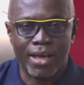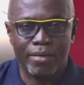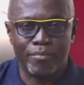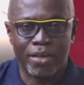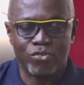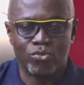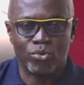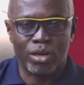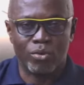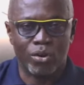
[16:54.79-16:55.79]
at
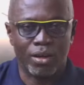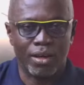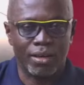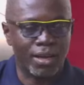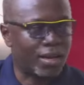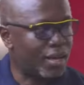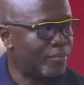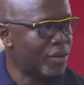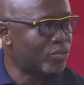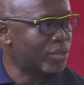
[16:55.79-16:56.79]
Ebaso, Ghana.
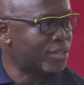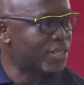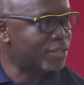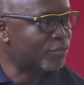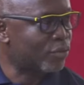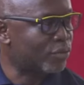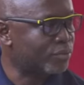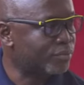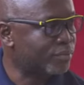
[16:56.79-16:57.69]
Ebaso on the 13th for